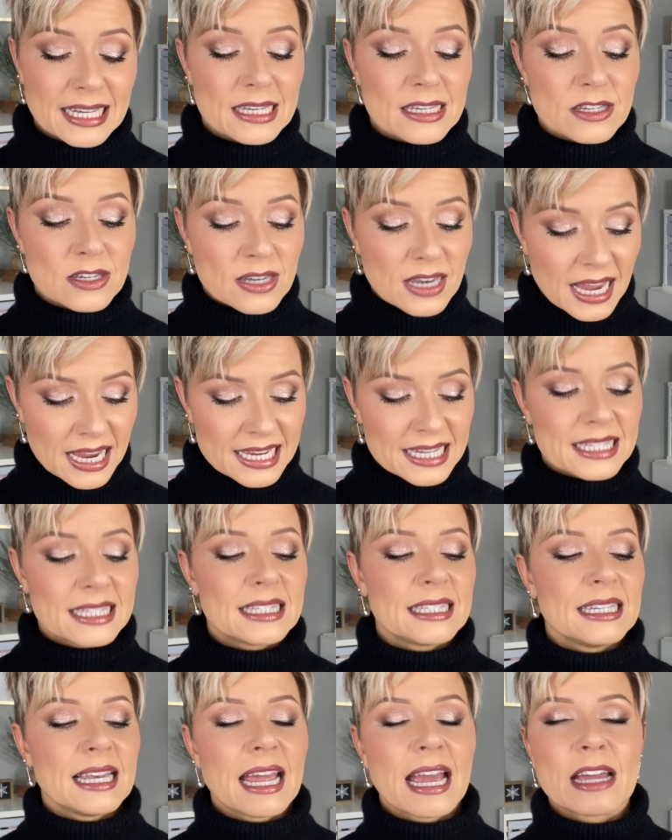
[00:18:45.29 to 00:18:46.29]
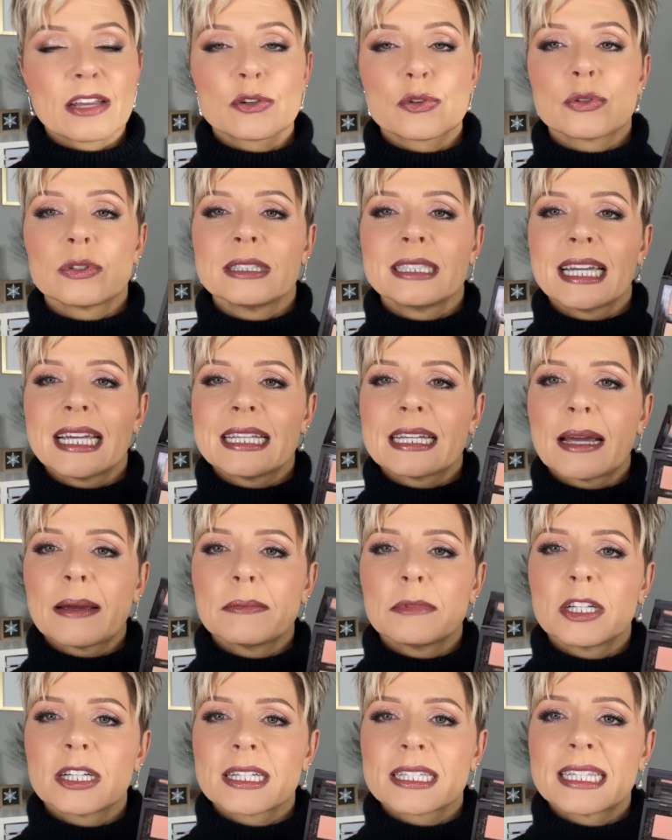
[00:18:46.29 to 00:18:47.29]
nice, natural daytime
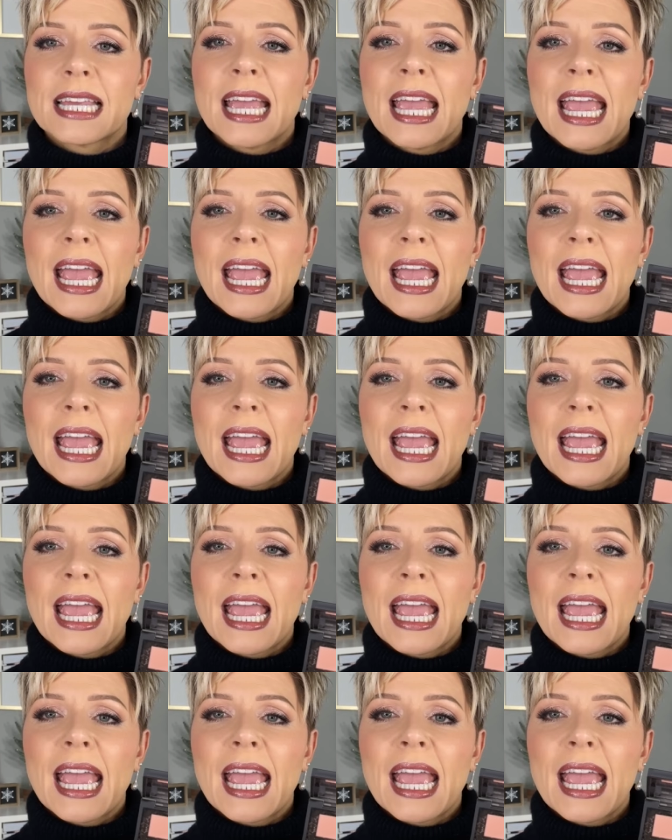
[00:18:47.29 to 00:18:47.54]
looks.